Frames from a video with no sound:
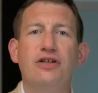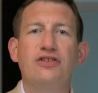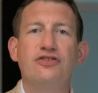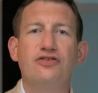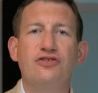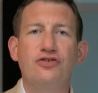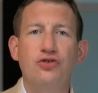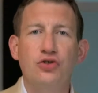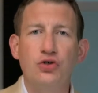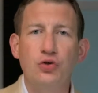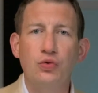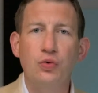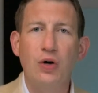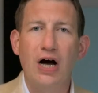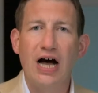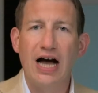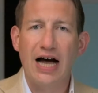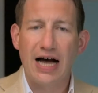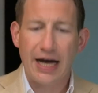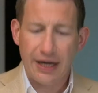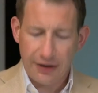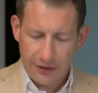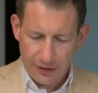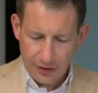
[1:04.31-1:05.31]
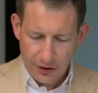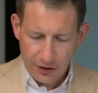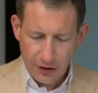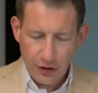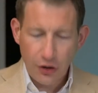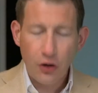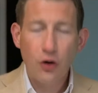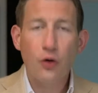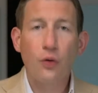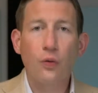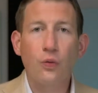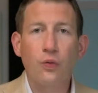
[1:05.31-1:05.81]
It's too hot.
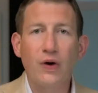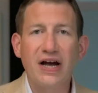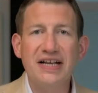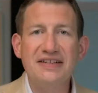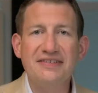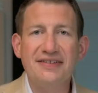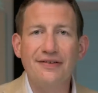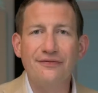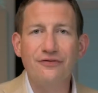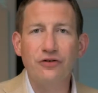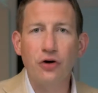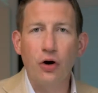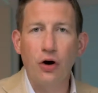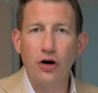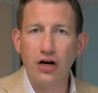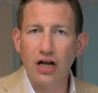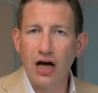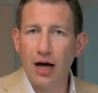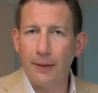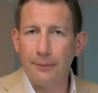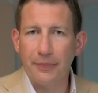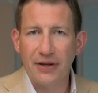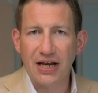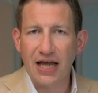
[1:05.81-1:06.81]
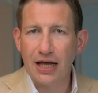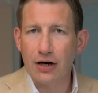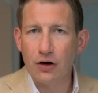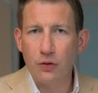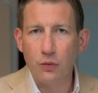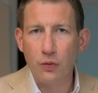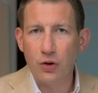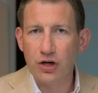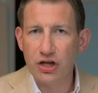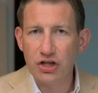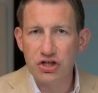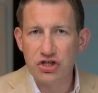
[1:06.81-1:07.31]
Rates have gone up, and I
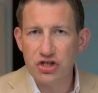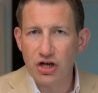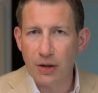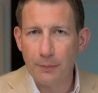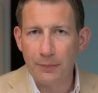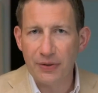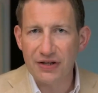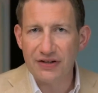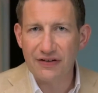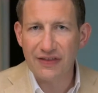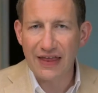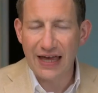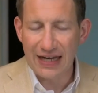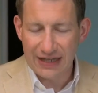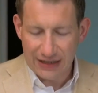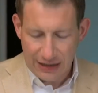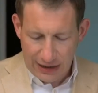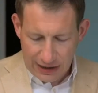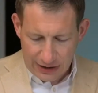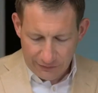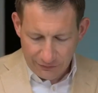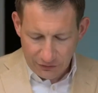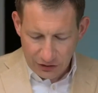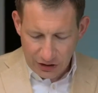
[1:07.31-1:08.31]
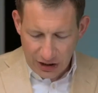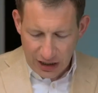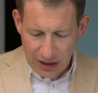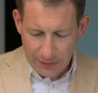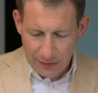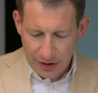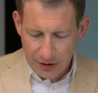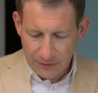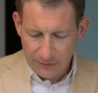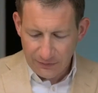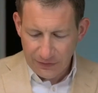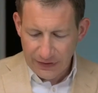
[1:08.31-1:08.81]
don't want to jump into that kind of
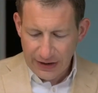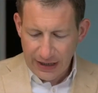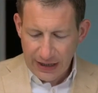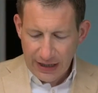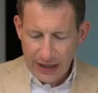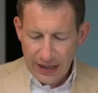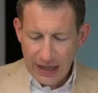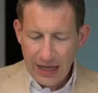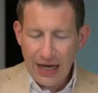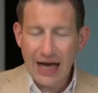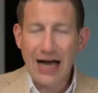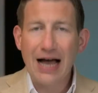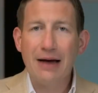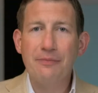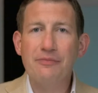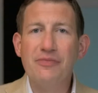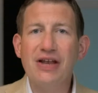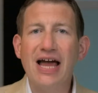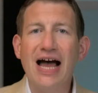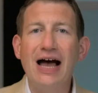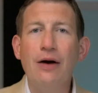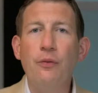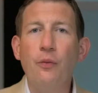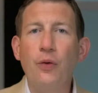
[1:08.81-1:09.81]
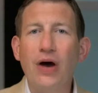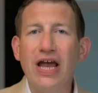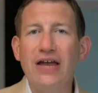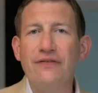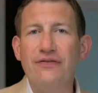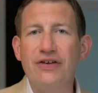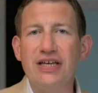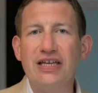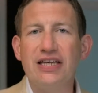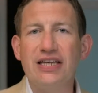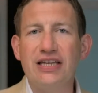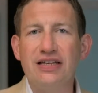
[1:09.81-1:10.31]
climate. I'm not
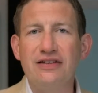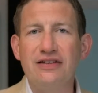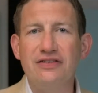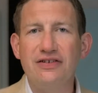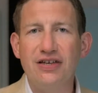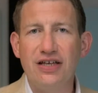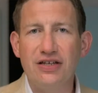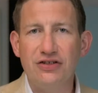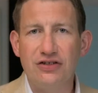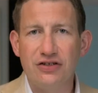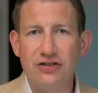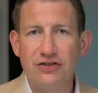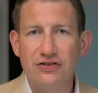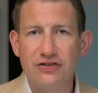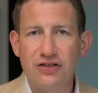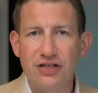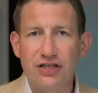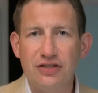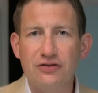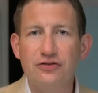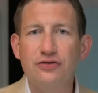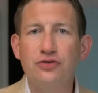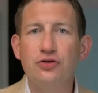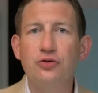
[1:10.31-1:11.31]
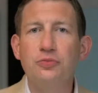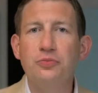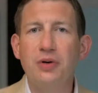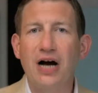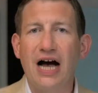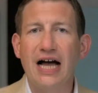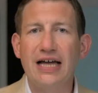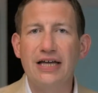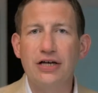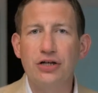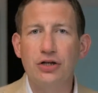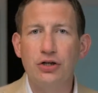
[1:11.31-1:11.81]
waiving contingencies to
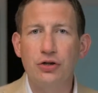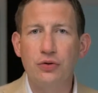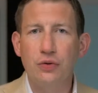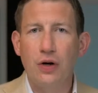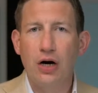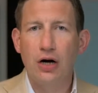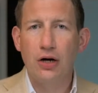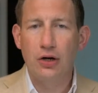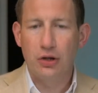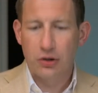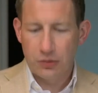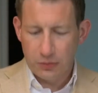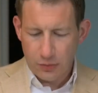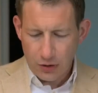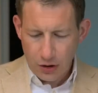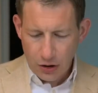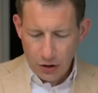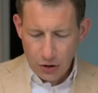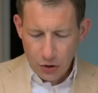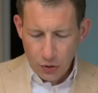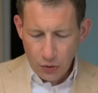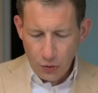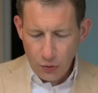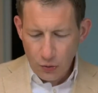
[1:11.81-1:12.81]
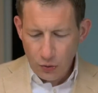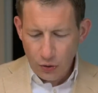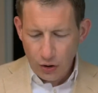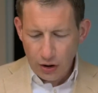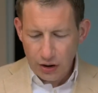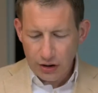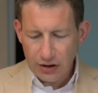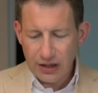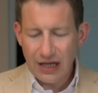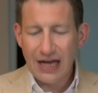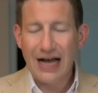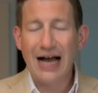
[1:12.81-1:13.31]
buy a new home,
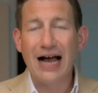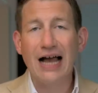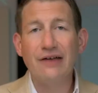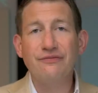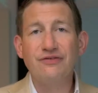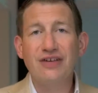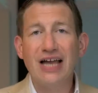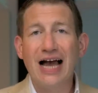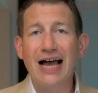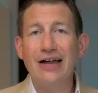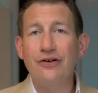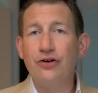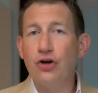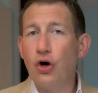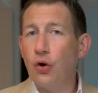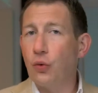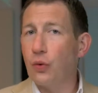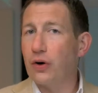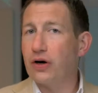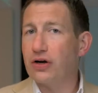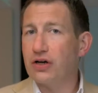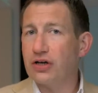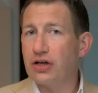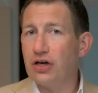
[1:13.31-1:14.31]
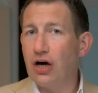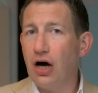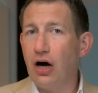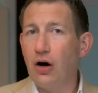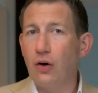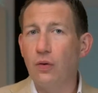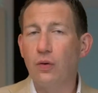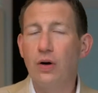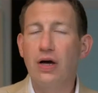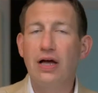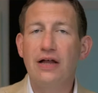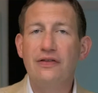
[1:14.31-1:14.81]
or I've got nowhere to
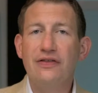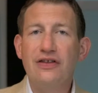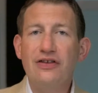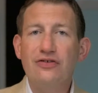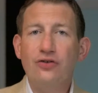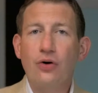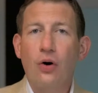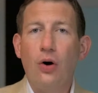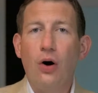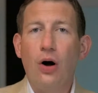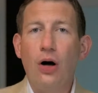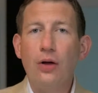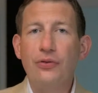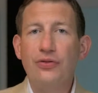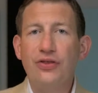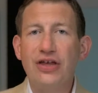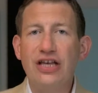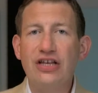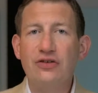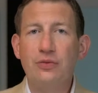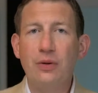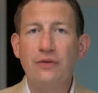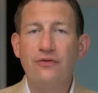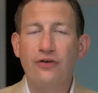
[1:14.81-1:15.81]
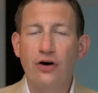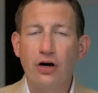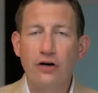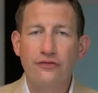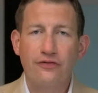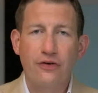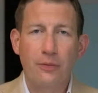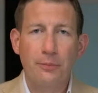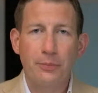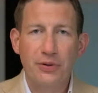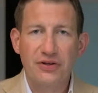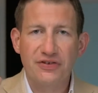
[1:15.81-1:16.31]
go. These are all things we've heard
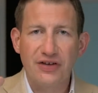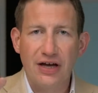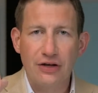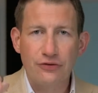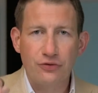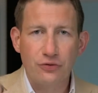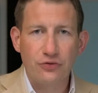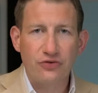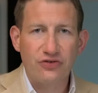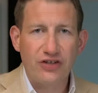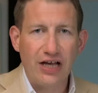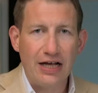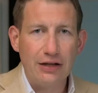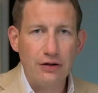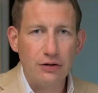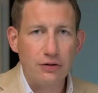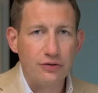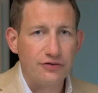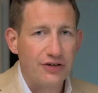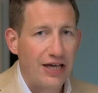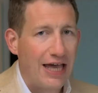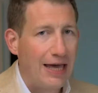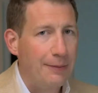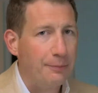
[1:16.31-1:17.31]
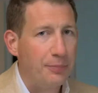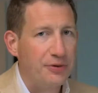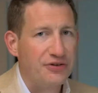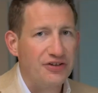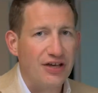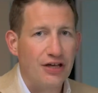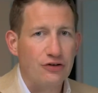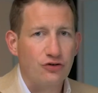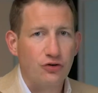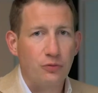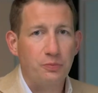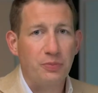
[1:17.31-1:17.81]
from potential sellers and
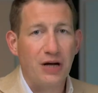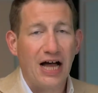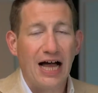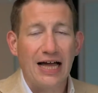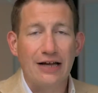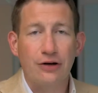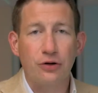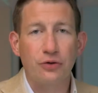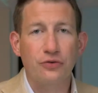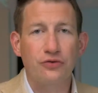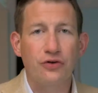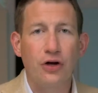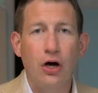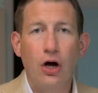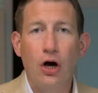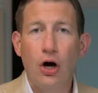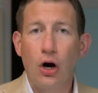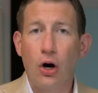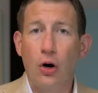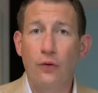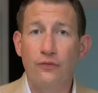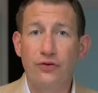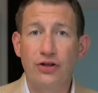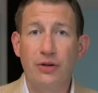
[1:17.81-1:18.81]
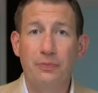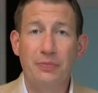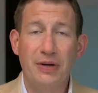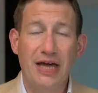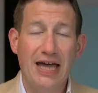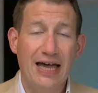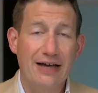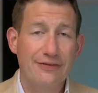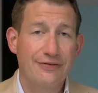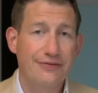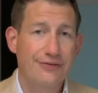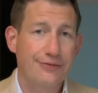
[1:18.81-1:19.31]
potential buyers over the
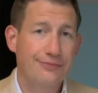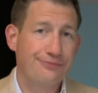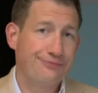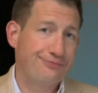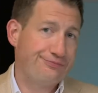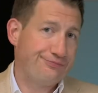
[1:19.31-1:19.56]
past,